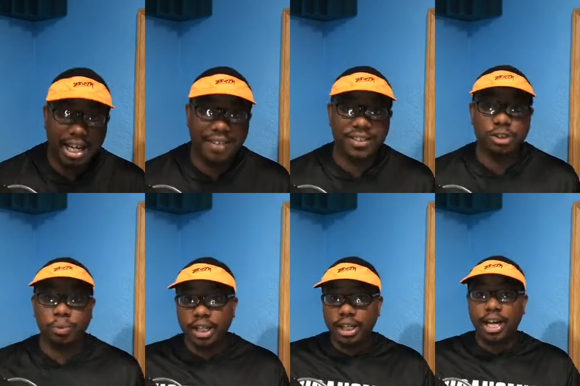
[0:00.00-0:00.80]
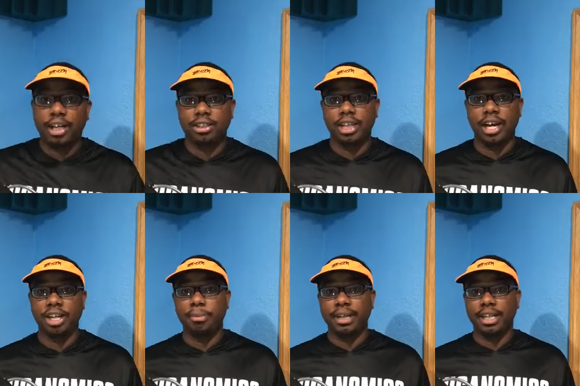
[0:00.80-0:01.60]
If it's windy
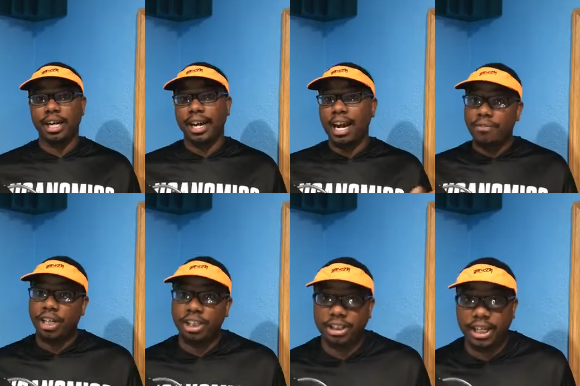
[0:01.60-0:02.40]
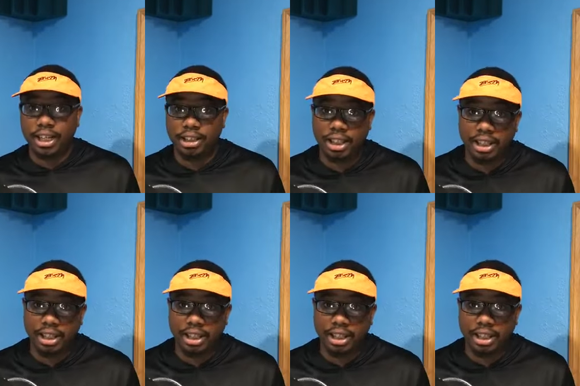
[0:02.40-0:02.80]
outside, you may need a heavier jig to